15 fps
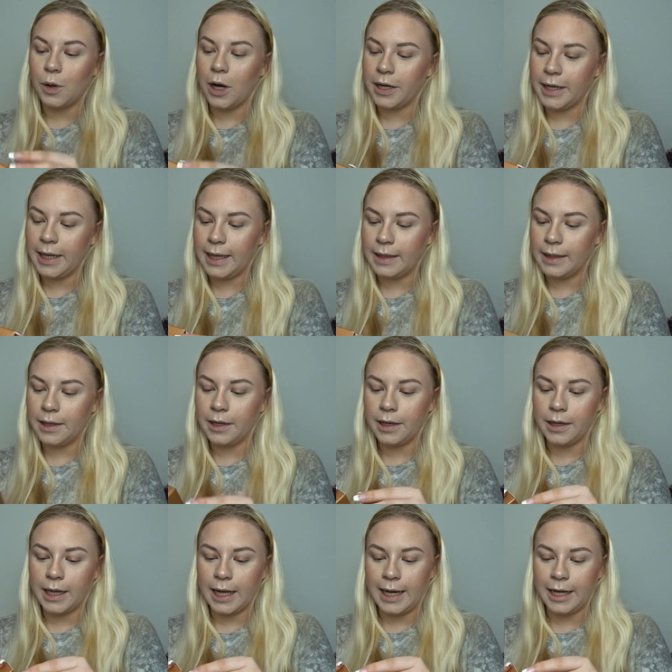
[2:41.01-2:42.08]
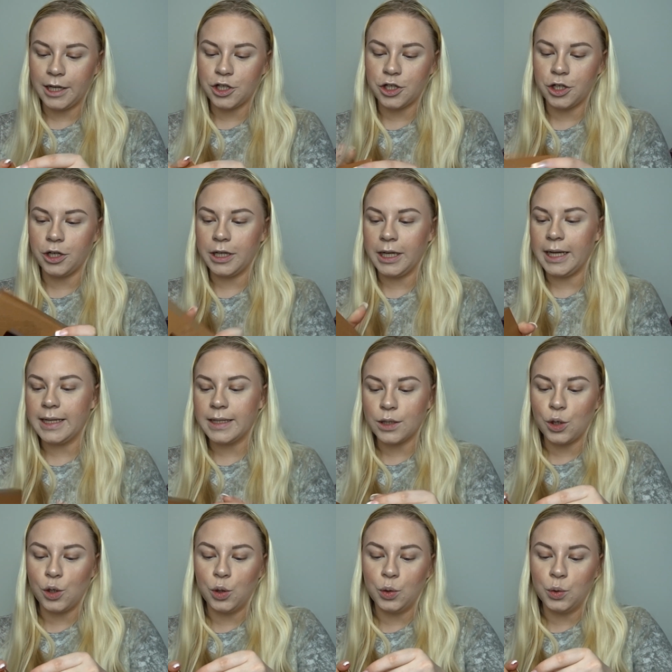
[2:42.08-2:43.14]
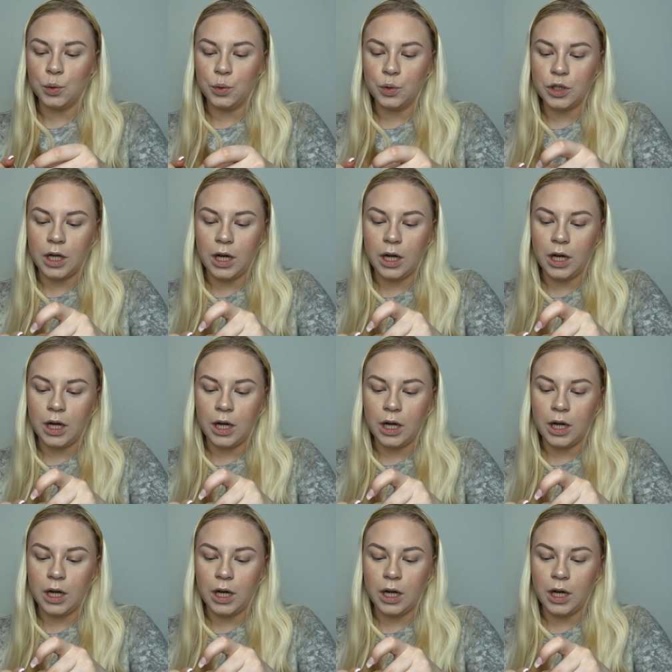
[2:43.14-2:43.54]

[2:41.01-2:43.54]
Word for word: one in the collection is called